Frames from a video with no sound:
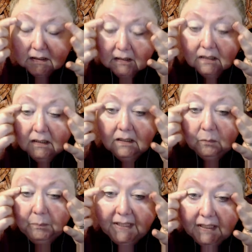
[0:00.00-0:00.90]
a little
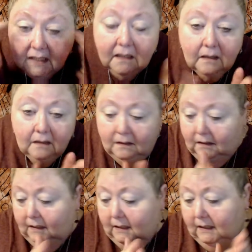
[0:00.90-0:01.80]
bit.
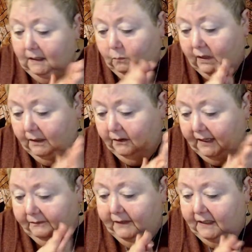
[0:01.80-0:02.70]
And while
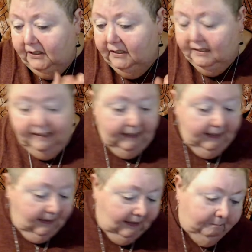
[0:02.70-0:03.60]
that finishes
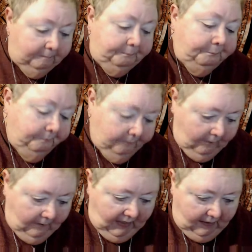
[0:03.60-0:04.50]
setting up,
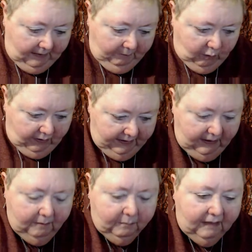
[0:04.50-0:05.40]
I'm going to
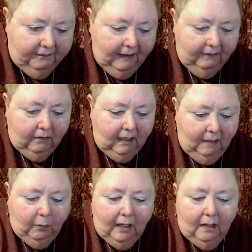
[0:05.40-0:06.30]
get my favorite
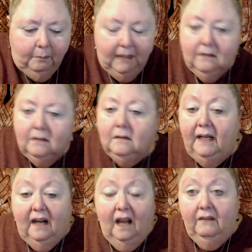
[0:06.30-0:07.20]
eyebrow pencil
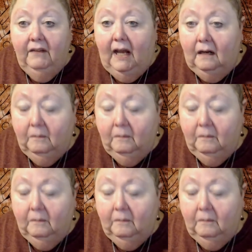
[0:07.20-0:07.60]
and have at.